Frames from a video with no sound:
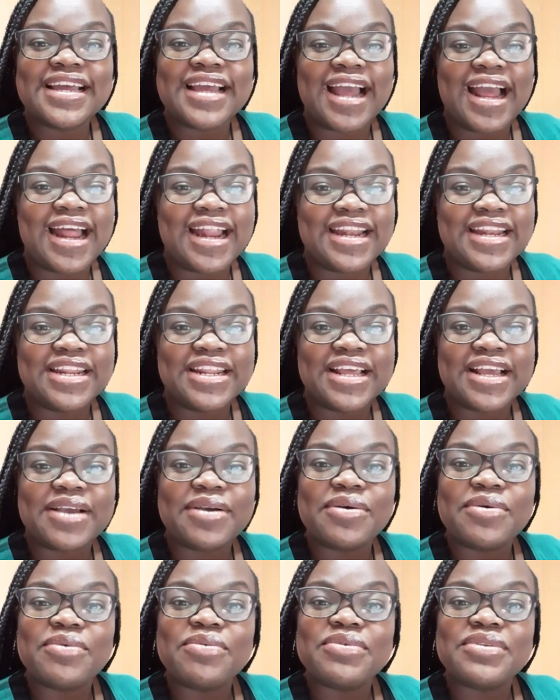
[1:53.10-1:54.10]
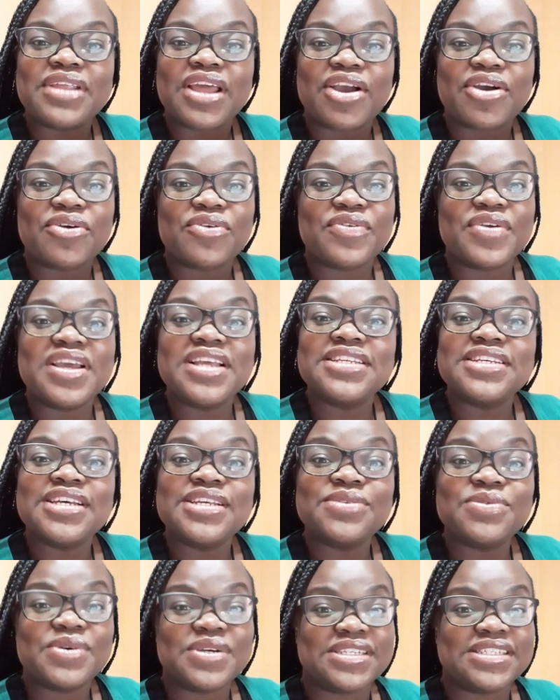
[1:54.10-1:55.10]
And the decorators
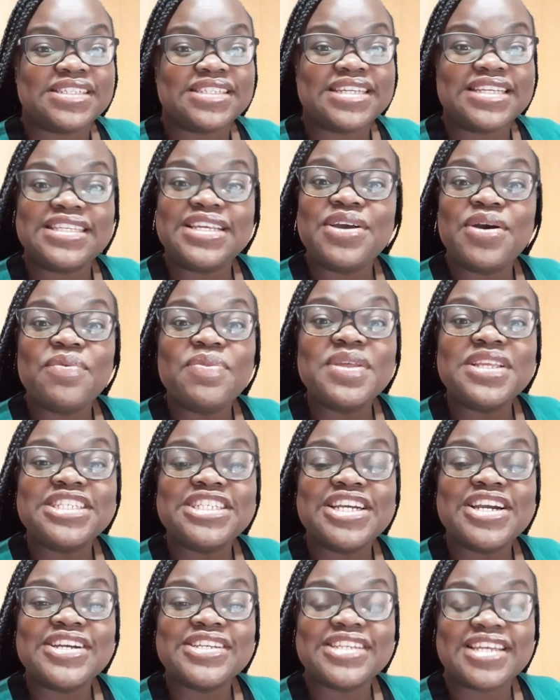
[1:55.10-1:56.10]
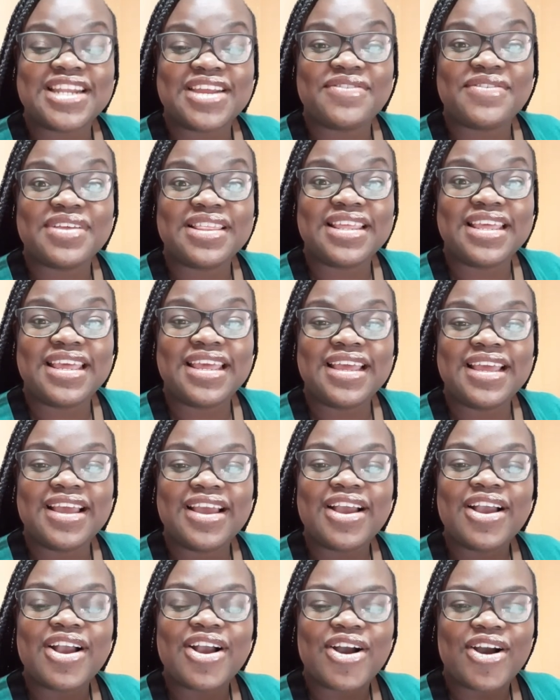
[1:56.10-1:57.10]
were setting up the chairs and everything
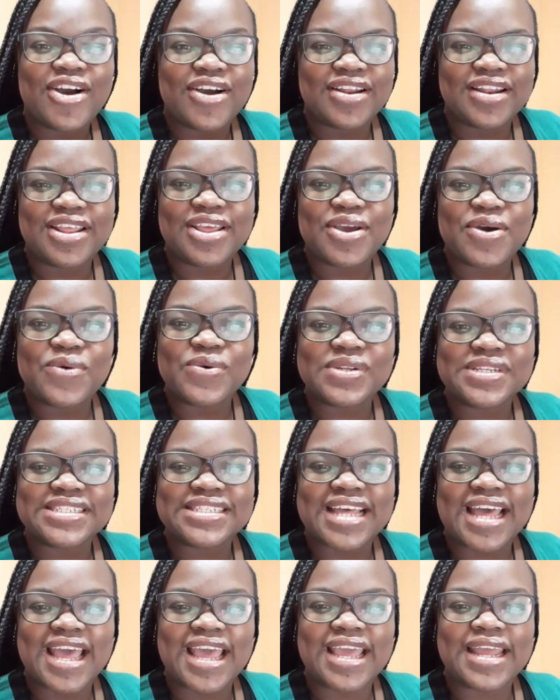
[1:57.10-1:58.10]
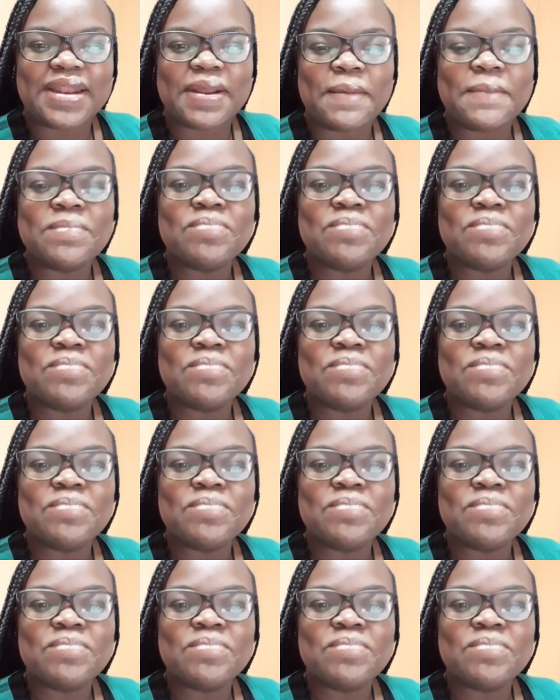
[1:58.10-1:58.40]
on the outside.